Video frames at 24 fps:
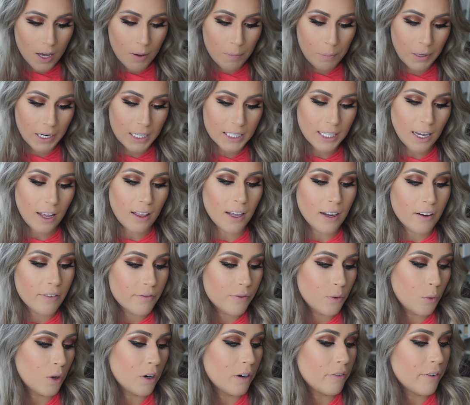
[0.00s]
But it's got like
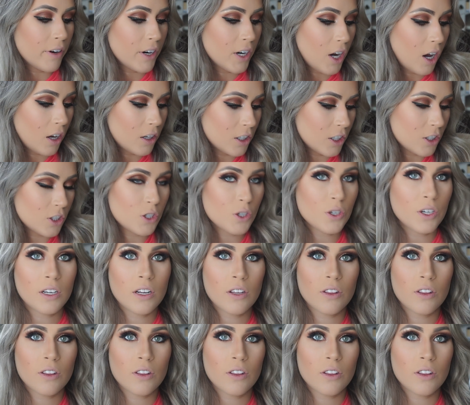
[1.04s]
4 different colors. You can